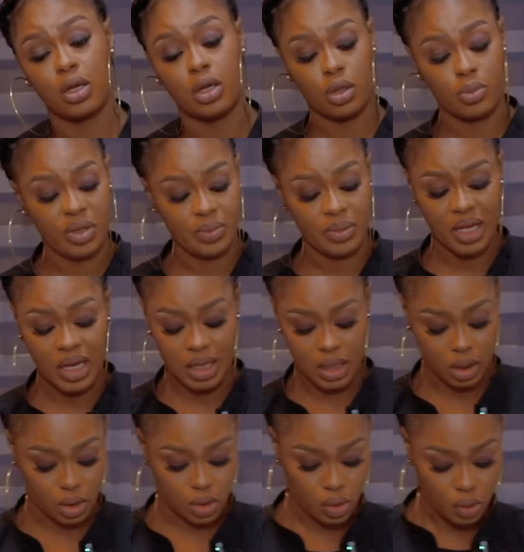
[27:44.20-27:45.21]
going to be black
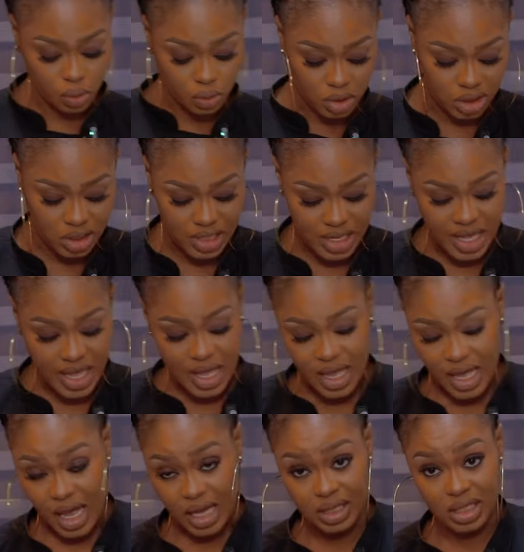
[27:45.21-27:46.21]
and gold.
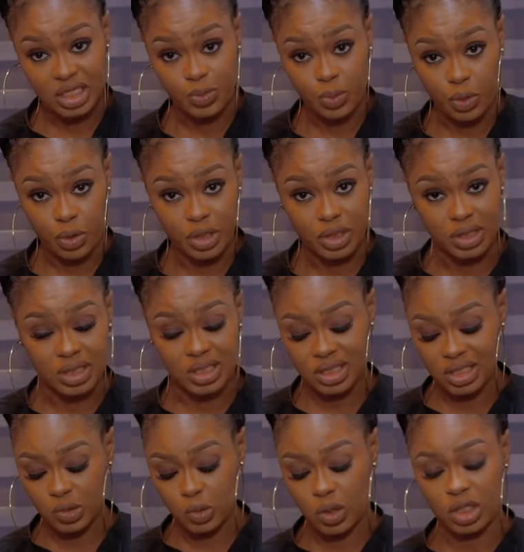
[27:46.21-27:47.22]
At this point,
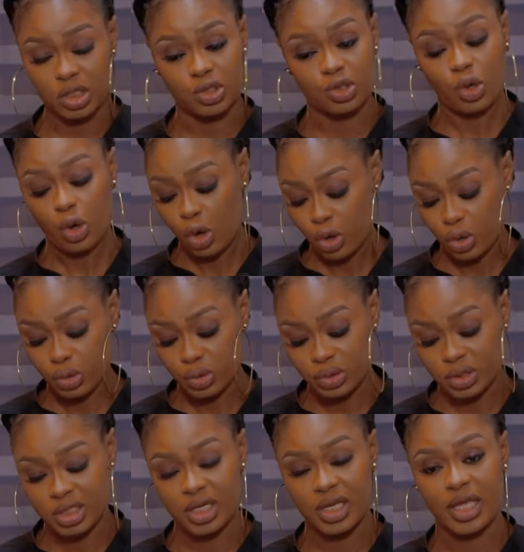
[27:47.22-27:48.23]
this is what is
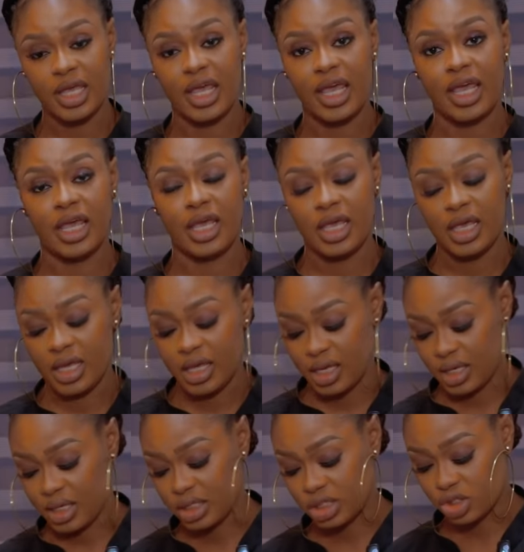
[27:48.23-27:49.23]
called
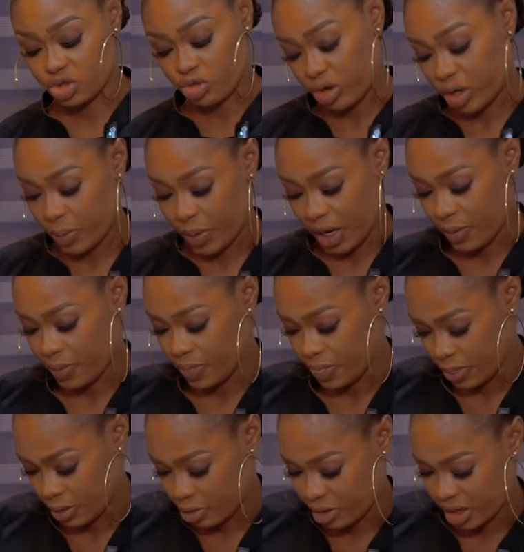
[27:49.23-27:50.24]
a scraper.
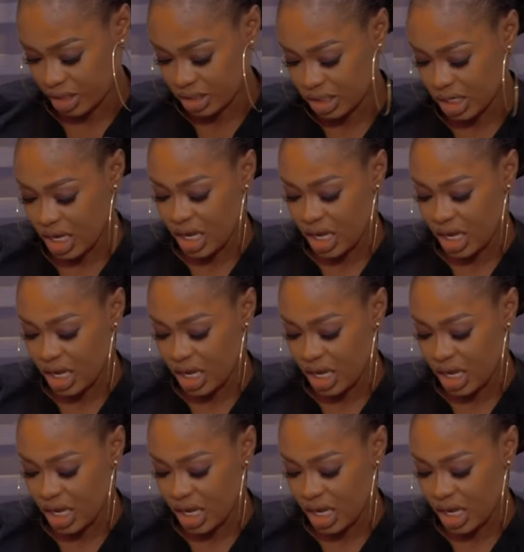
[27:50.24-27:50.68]
All right,